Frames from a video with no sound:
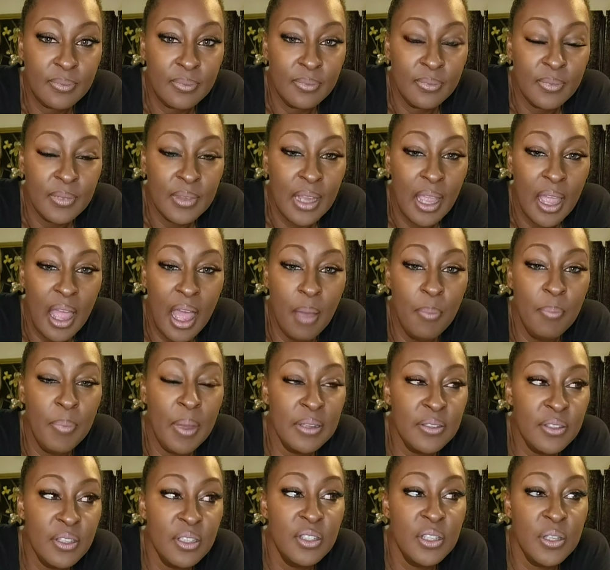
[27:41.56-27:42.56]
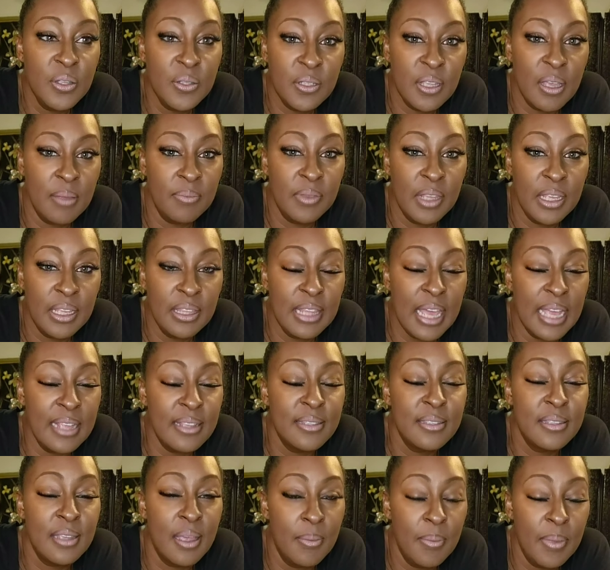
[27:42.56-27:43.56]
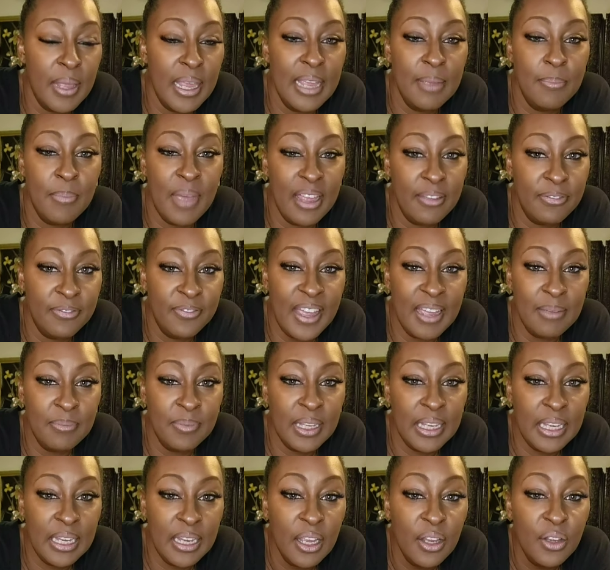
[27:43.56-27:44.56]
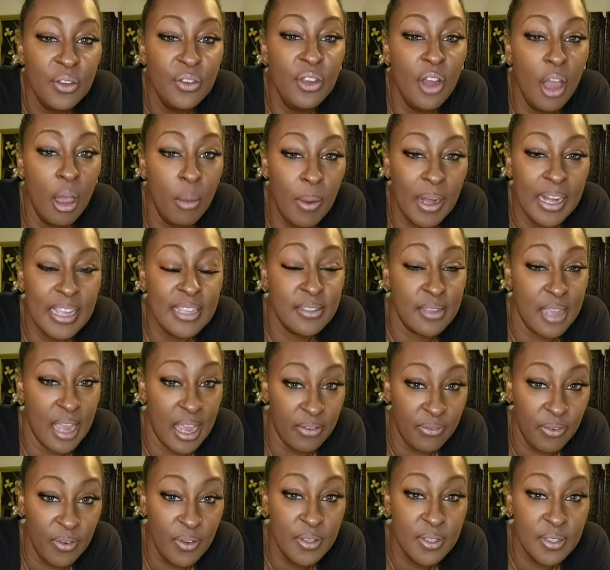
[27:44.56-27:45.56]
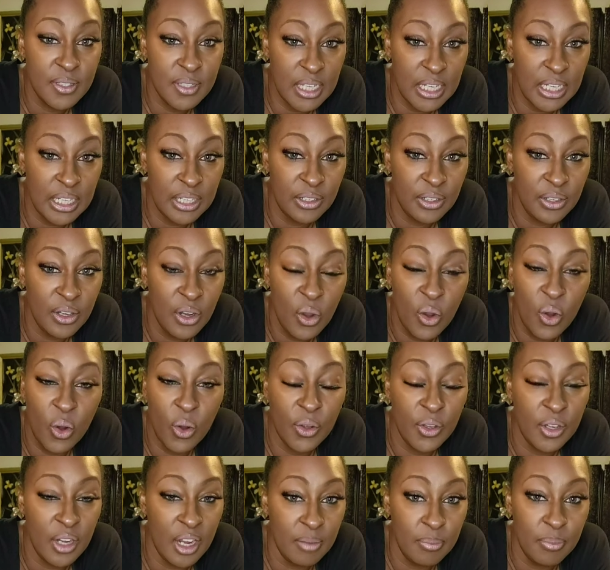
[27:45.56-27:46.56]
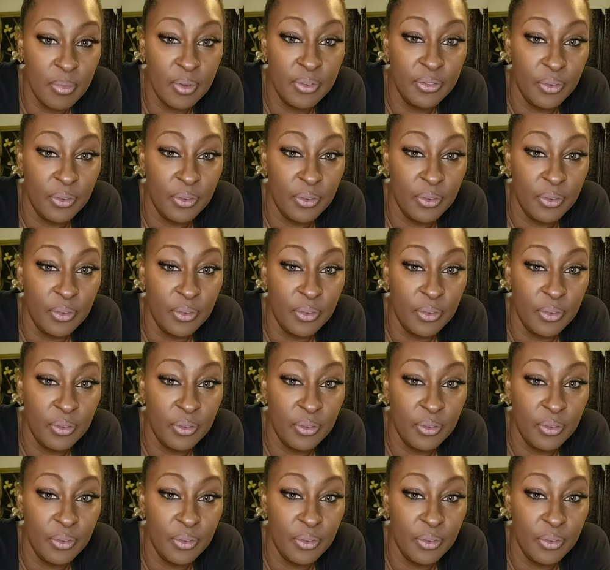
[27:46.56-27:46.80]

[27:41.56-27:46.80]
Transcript: I'm about to do something that some in my family nobody's ever seen or done before.